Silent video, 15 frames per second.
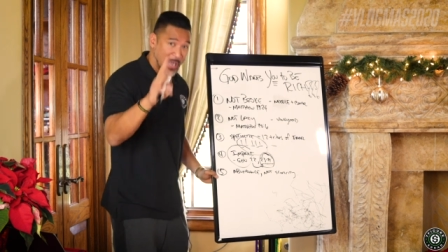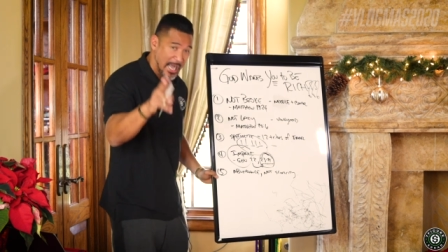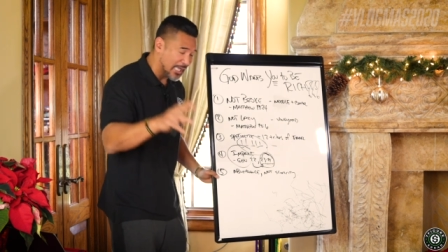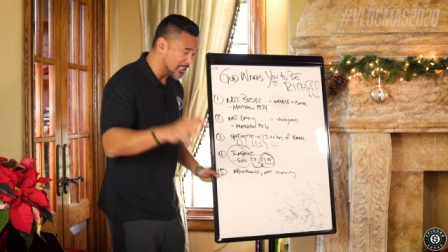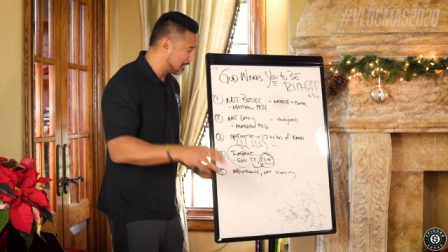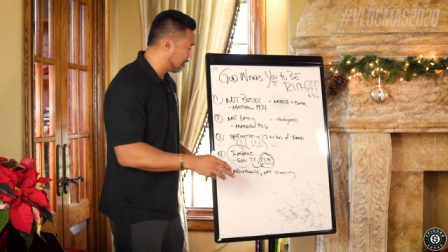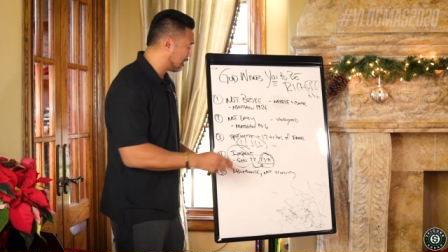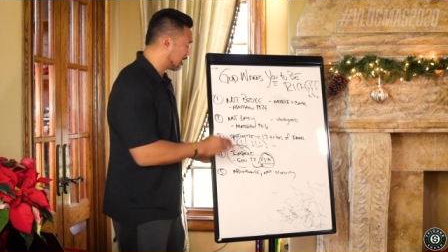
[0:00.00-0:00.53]

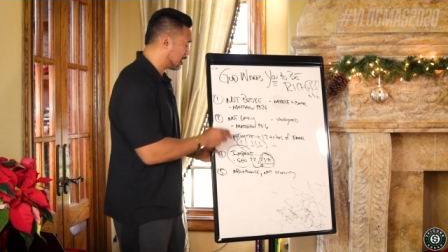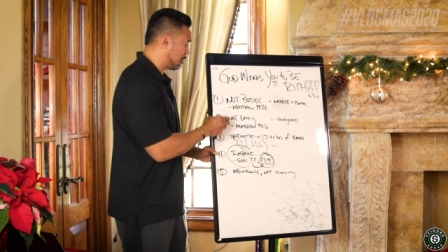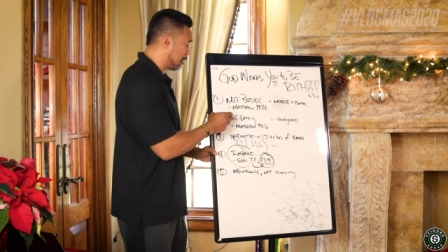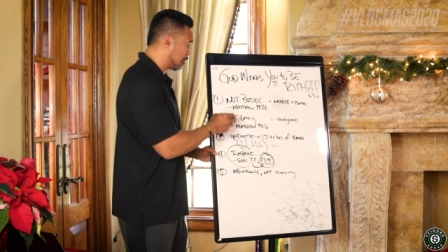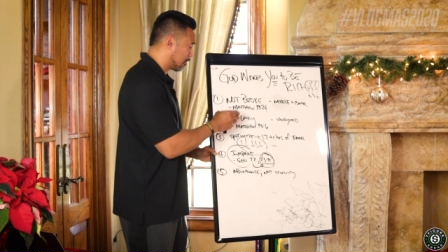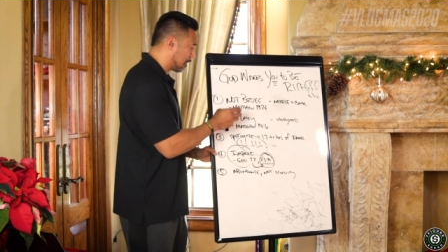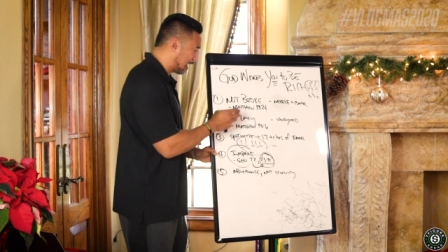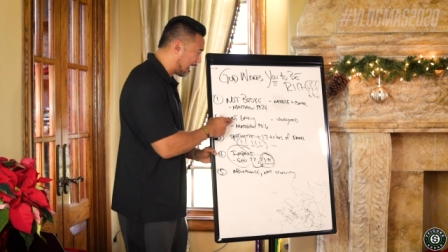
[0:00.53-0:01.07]
Possibly
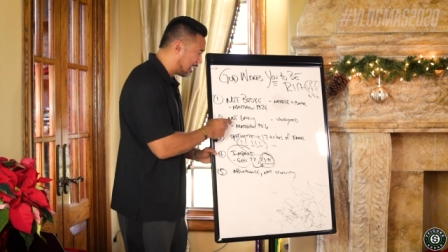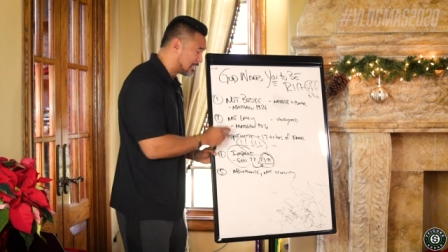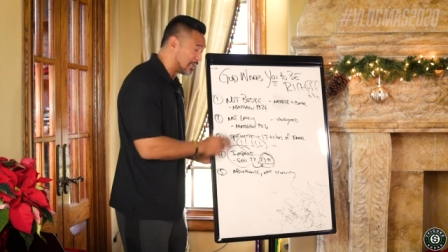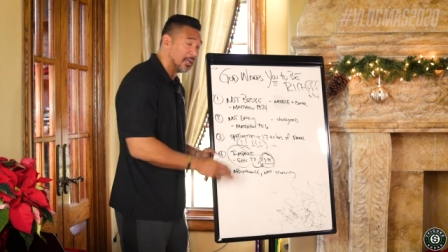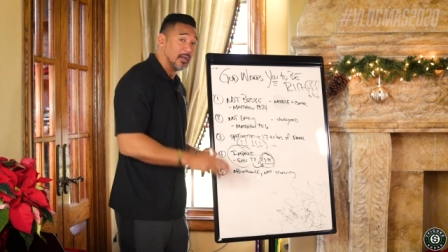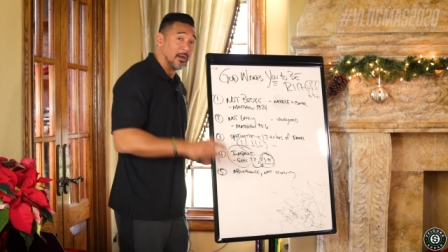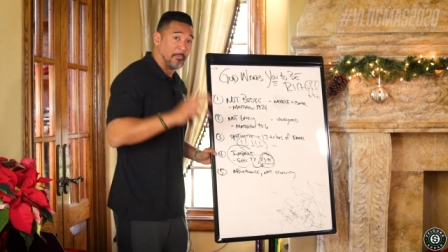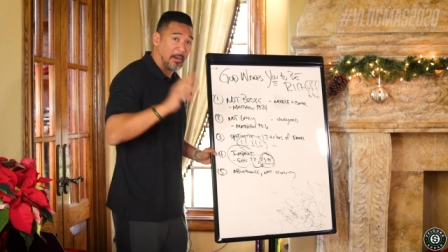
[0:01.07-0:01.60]
because people were
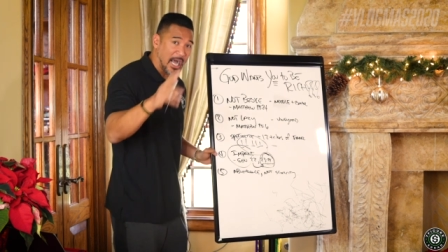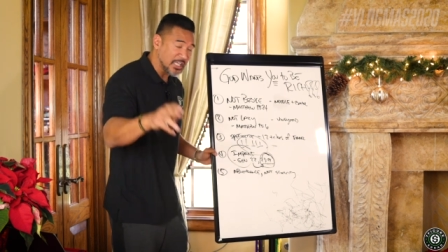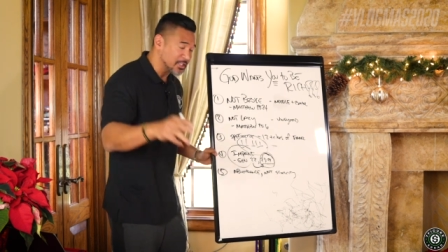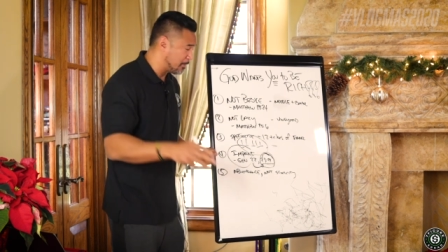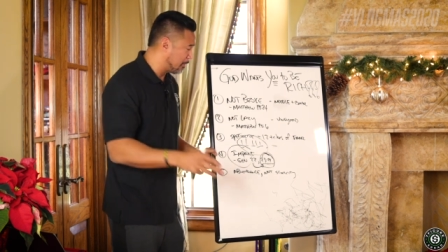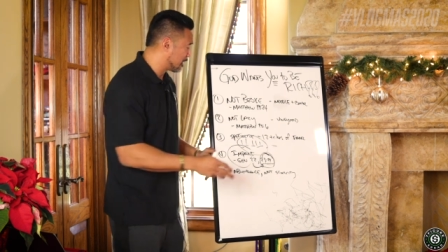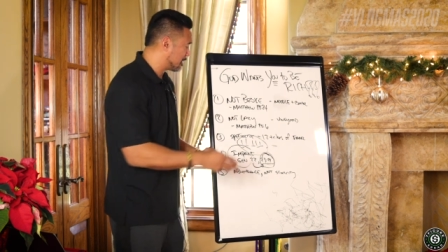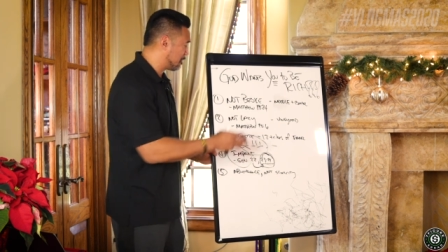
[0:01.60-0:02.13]
lazy.
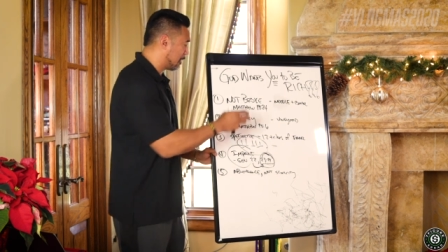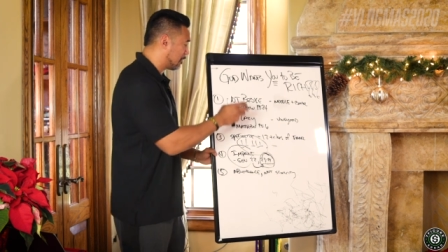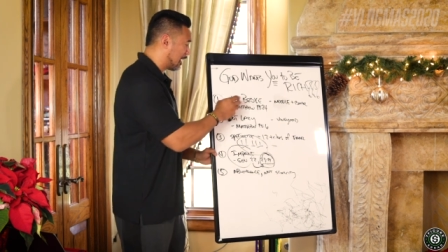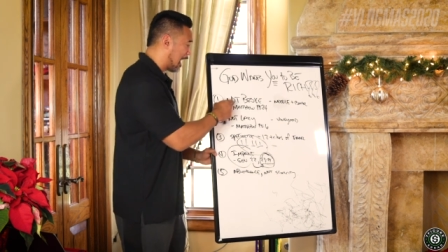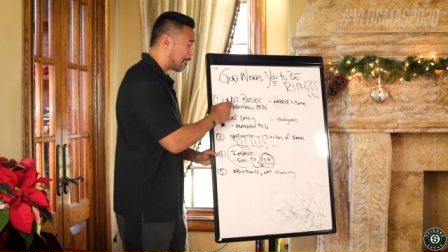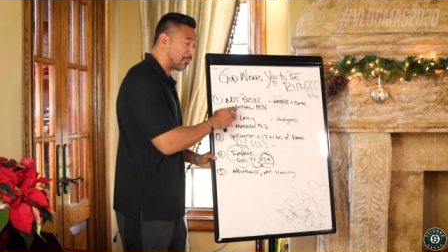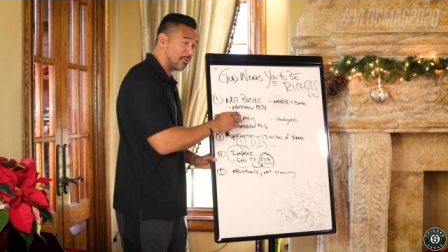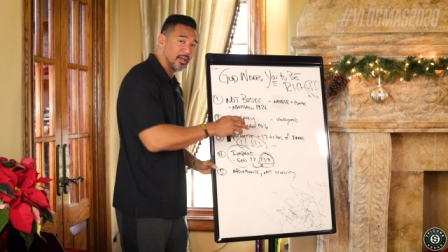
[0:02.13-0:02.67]
Possibly because
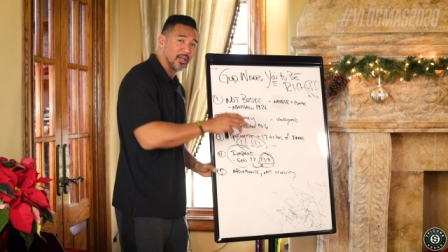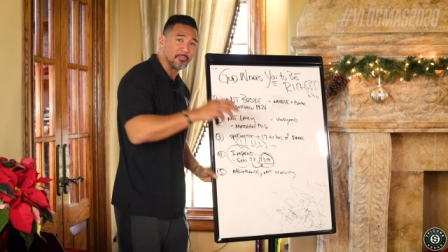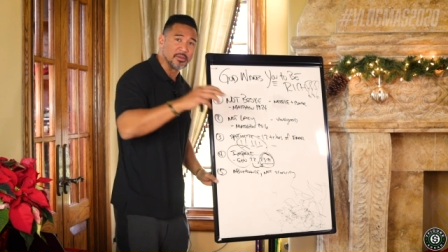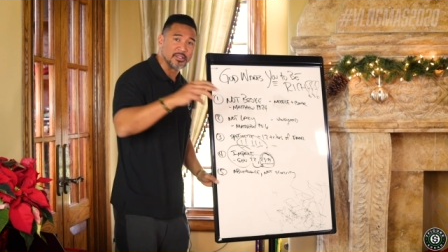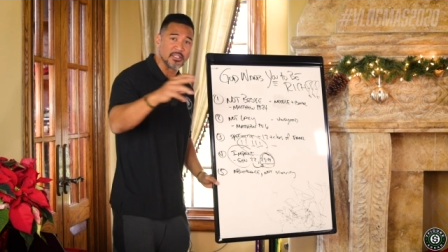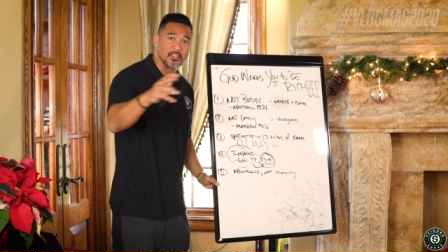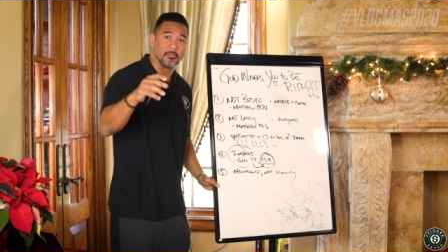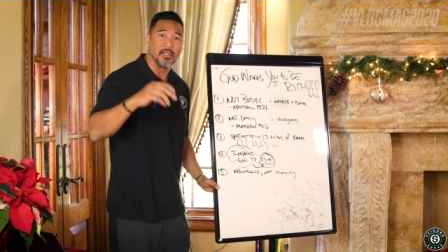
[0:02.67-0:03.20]
people are operating
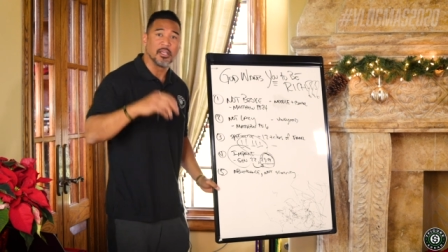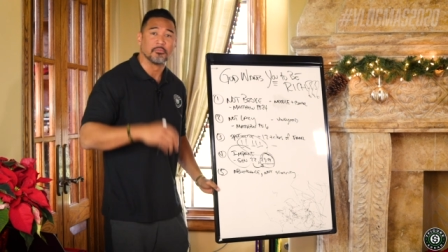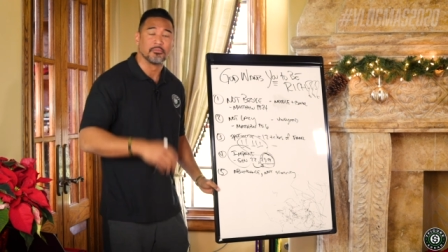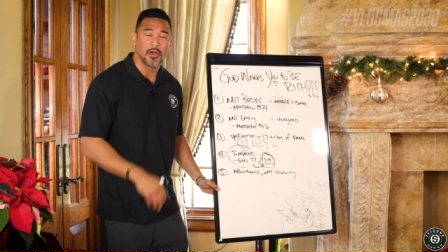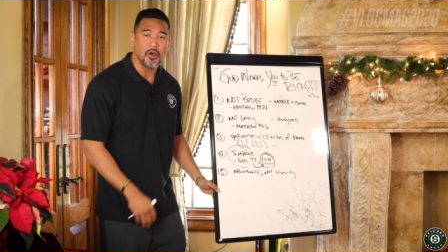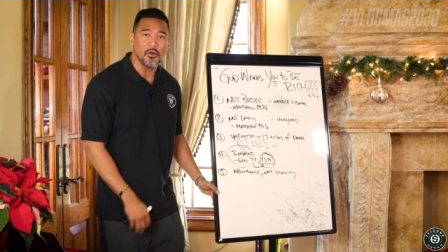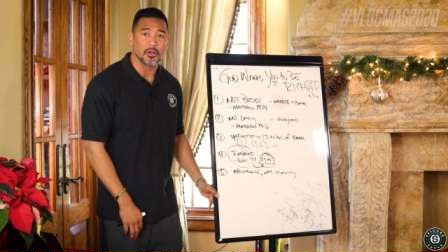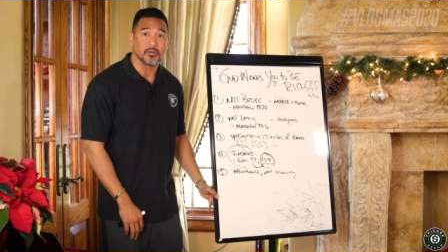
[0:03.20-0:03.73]
in a position of
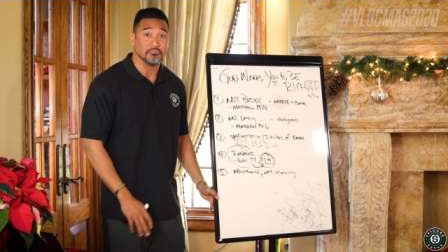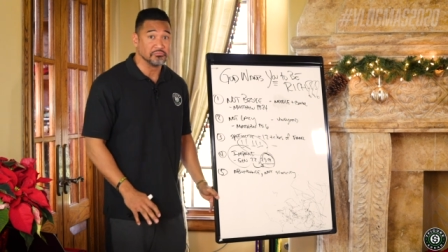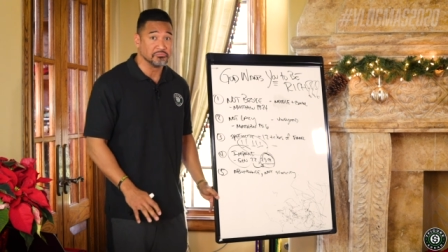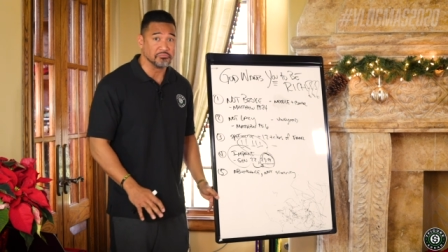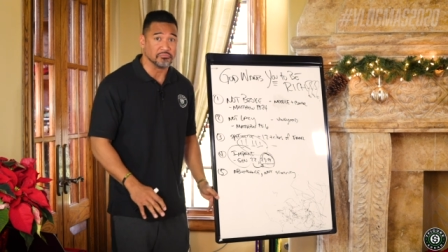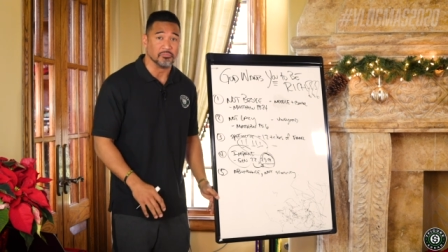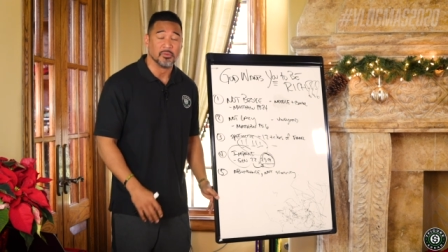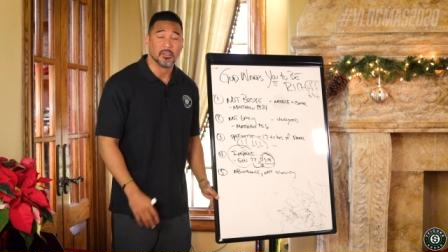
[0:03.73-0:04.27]
being
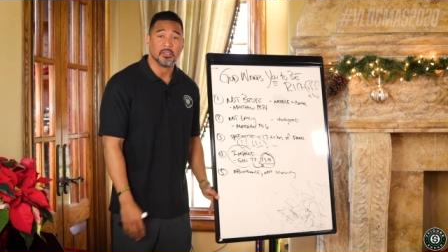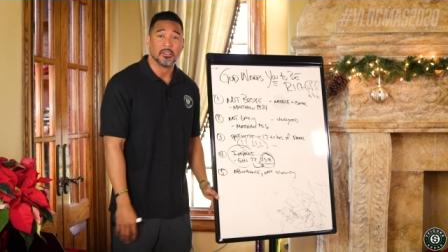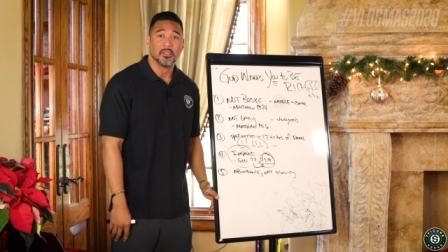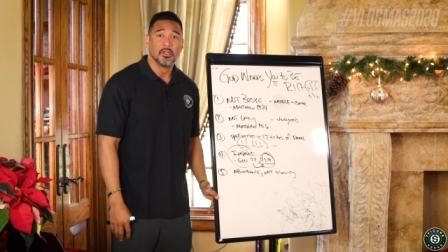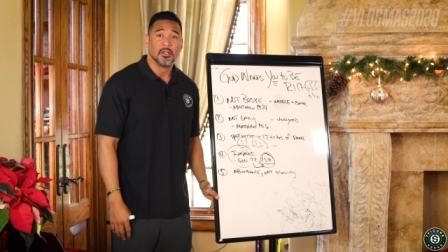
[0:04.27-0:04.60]
broke. Mm.